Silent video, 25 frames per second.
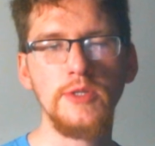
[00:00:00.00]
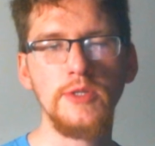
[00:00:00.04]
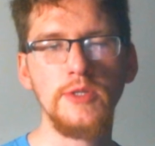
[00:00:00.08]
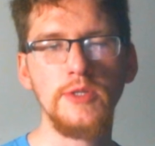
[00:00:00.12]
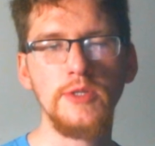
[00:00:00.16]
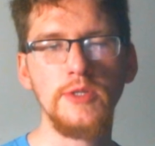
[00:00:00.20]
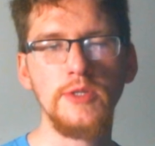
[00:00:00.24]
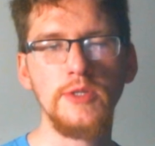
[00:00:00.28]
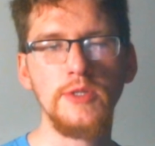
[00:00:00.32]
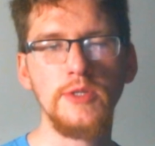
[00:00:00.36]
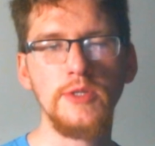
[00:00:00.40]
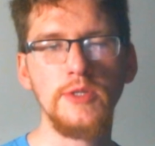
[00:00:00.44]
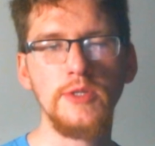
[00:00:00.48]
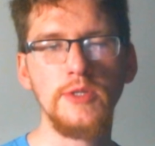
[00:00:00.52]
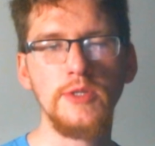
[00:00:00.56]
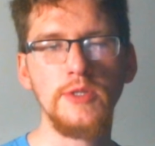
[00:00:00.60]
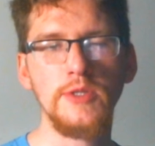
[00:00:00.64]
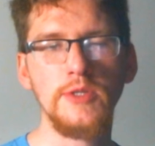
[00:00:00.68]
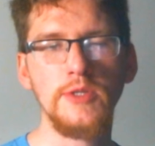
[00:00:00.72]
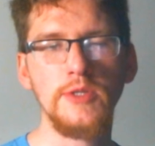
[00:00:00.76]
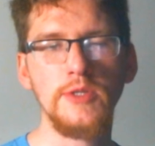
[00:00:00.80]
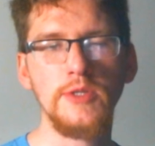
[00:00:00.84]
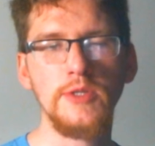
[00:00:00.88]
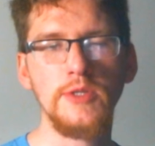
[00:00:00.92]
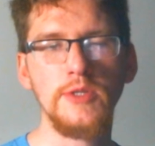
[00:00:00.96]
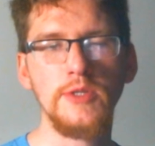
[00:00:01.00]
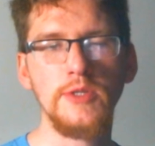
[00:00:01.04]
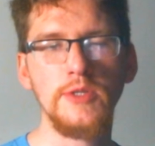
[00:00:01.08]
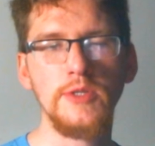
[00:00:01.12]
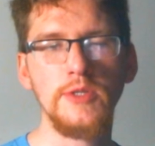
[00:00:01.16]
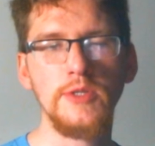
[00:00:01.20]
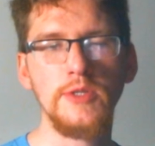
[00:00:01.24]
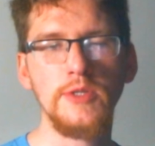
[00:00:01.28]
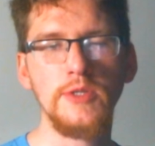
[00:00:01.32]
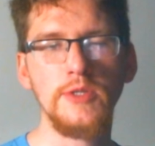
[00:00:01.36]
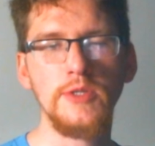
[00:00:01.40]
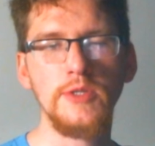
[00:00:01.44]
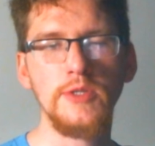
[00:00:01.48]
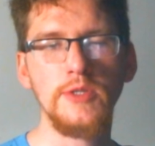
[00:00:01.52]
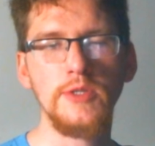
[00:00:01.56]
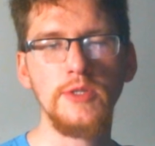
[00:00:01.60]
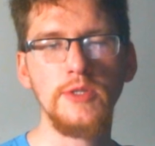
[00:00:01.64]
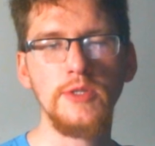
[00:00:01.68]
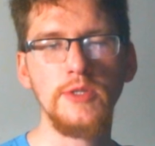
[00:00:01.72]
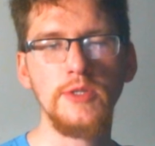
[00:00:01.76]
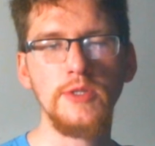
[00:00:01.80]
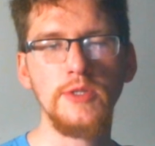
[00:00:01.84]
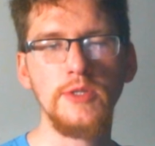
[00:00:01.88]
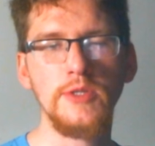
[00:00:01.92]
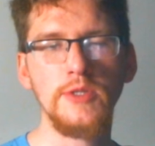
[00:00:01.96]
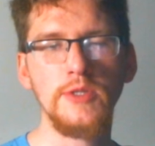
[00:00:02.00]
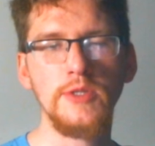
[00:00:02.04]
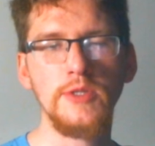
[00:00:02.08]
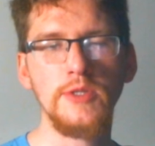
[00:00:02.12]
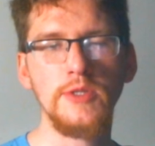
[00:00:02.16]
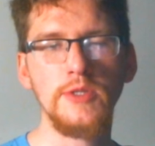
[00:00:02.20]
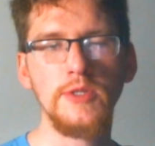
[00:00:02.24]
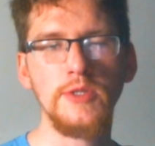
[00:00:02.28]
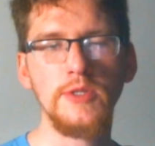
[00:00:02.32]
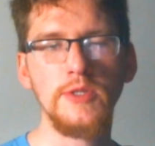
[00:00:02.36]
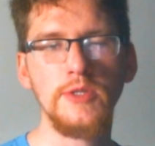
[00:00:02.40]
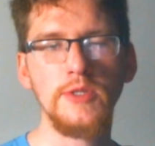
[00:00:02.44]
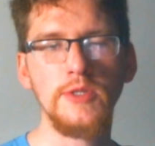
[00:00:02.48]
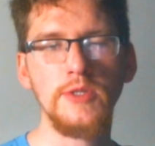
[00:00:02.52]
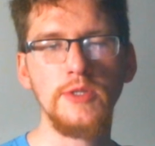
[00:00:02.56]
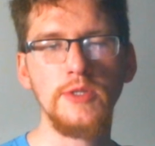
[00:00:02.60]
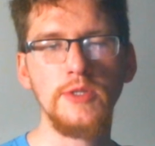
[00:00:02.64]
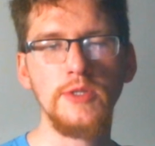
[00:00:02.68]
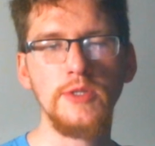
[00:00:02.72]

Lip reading: Nothing is said.